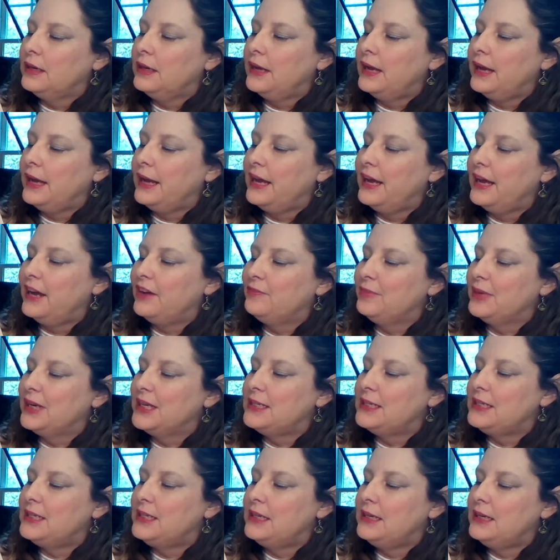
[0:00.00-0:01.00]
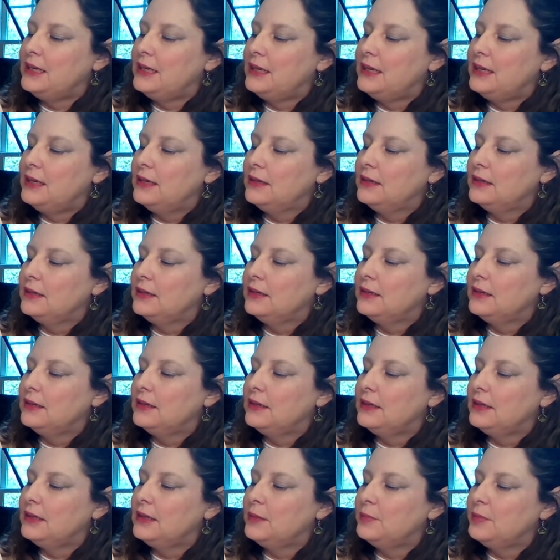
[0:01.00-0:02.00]
I have my D
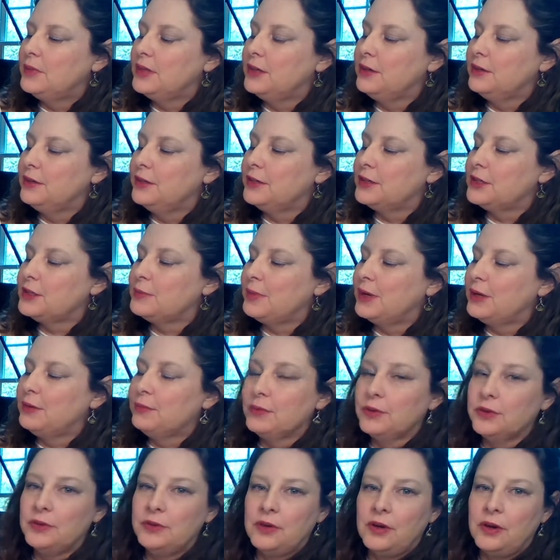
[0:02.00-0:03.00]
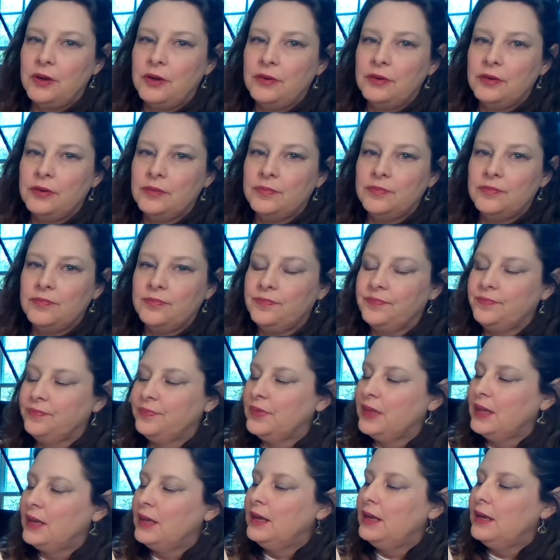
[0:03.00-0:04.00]
in the middle. There's my root note.
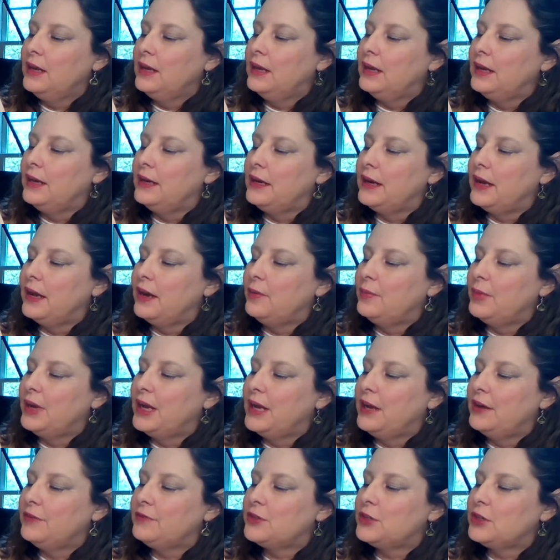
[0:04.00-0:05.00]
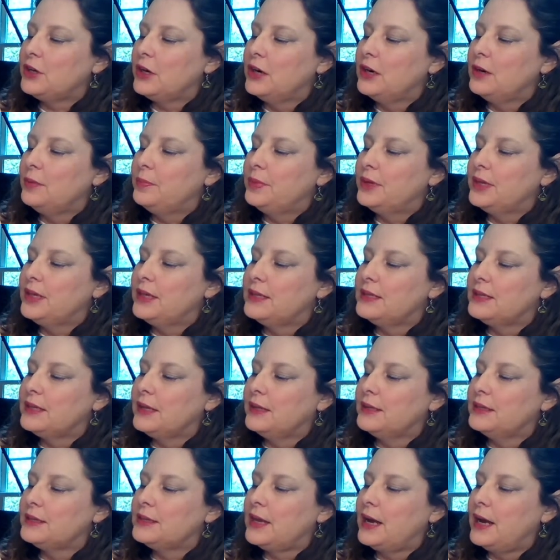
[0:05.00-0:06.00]
And now my F sharp is
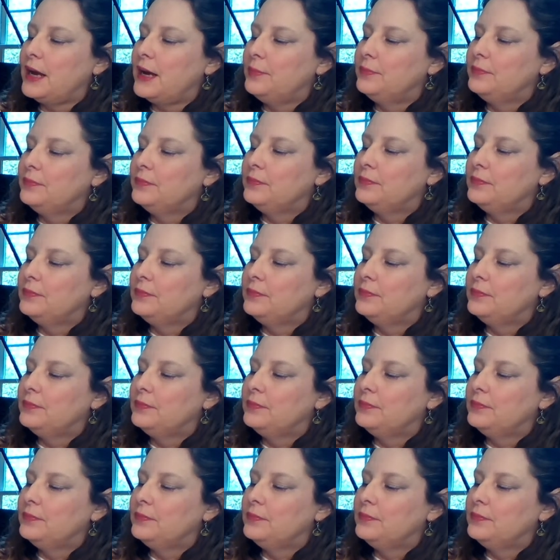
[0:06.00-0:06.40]
on the top.